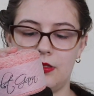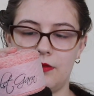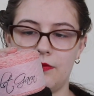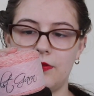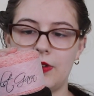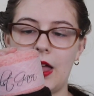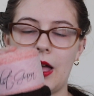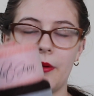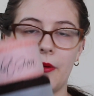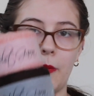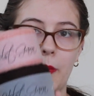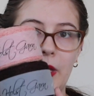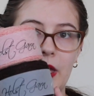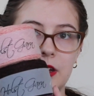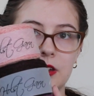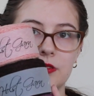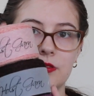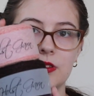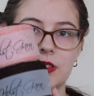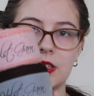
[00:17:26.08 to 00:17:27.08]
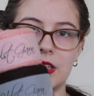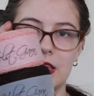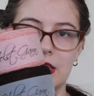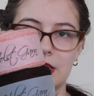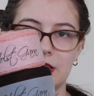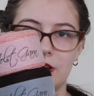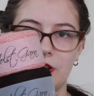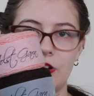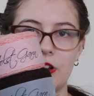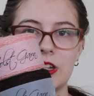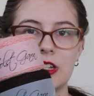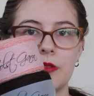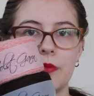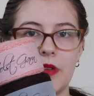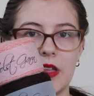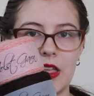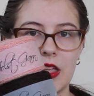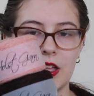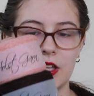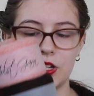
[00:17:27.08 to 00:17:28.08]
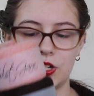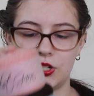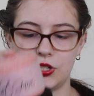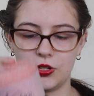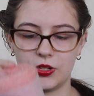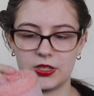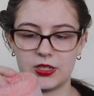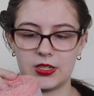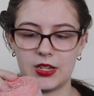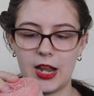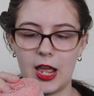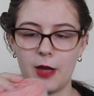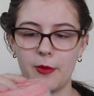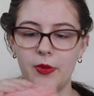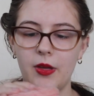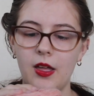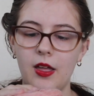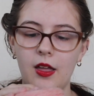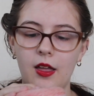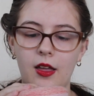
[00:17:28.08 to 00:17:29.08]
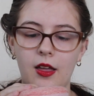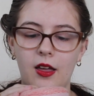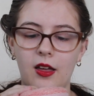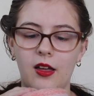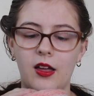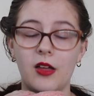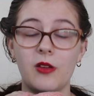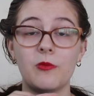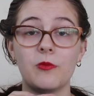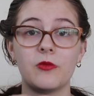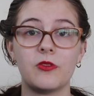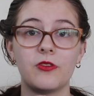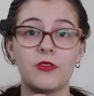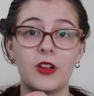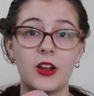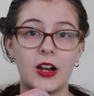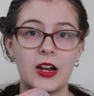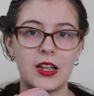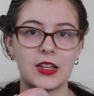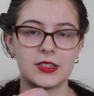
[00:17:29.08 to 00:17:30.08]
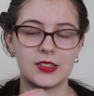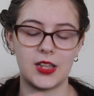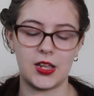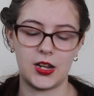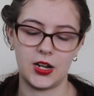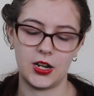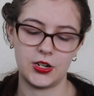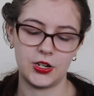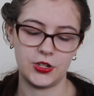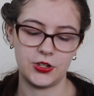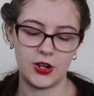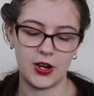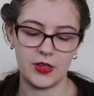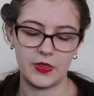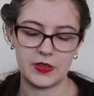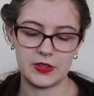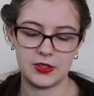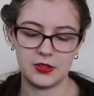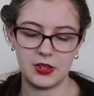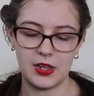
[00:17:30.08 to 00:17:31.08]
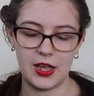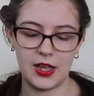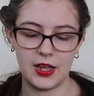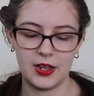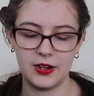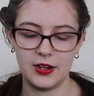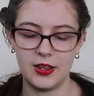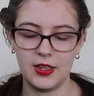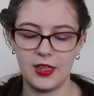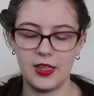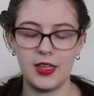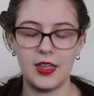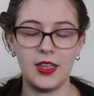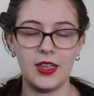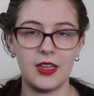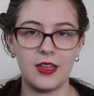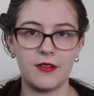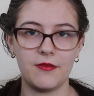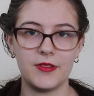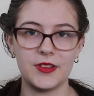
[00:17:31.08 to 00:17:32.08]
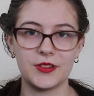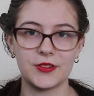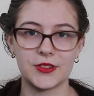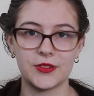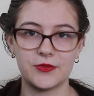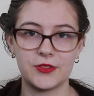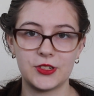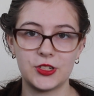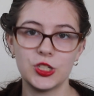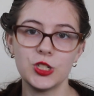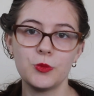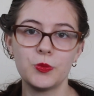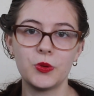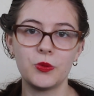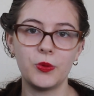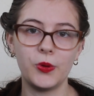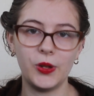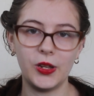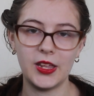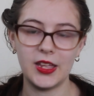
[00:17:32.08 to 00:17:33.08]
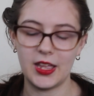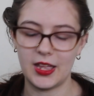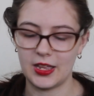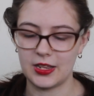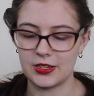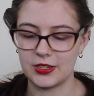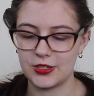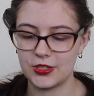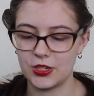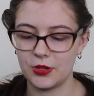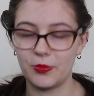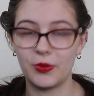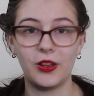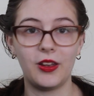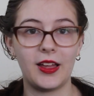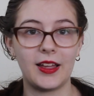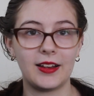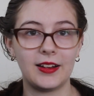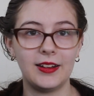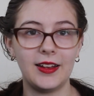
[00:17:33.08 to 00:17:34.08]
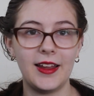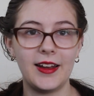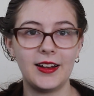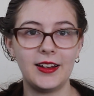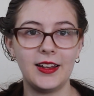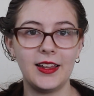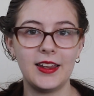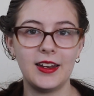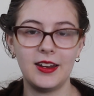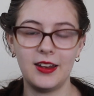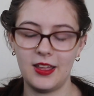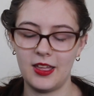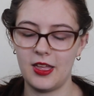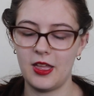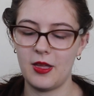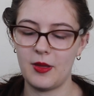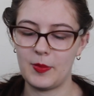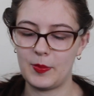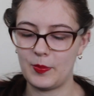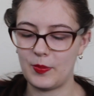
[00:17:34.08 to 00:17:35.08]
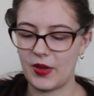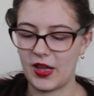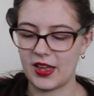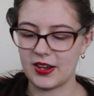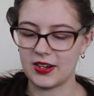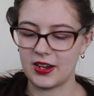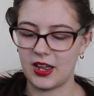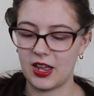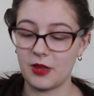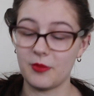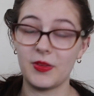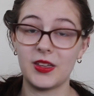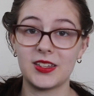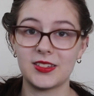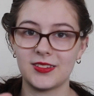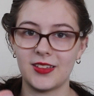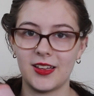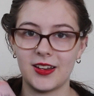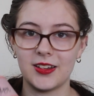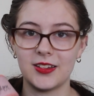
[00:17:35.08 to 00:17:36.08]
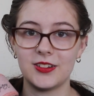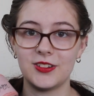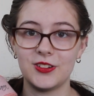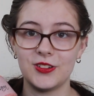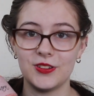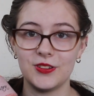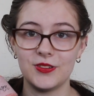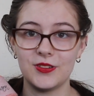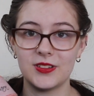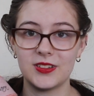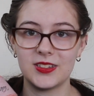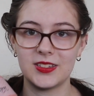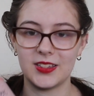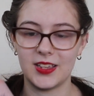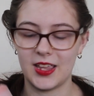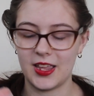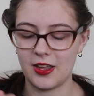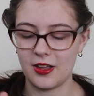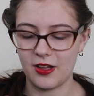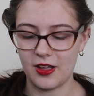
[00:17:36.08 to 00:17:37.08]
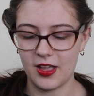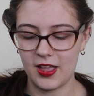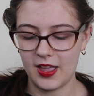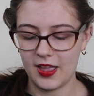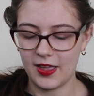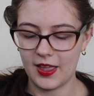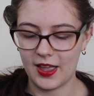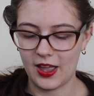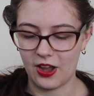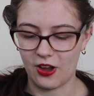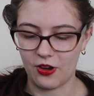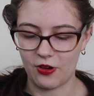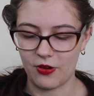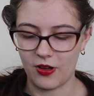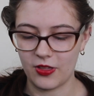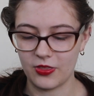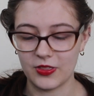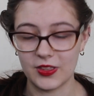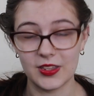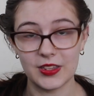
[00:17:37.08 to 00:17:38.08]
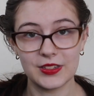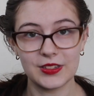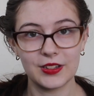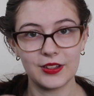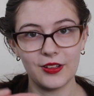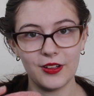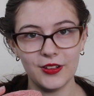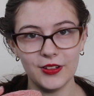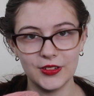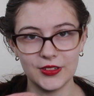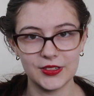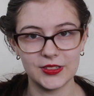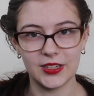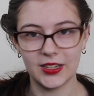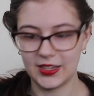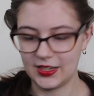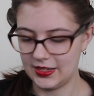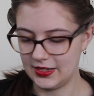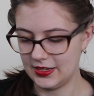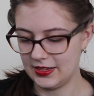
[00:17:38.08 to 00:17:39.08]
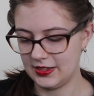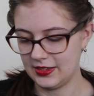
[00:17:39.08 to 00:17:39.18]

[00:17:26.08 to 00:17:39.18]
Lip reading: flower petals is going to be sugar snap. I'm very excited to try this yarn. It feels super woolly and super like lanolin, but I'm excited to see how this goes.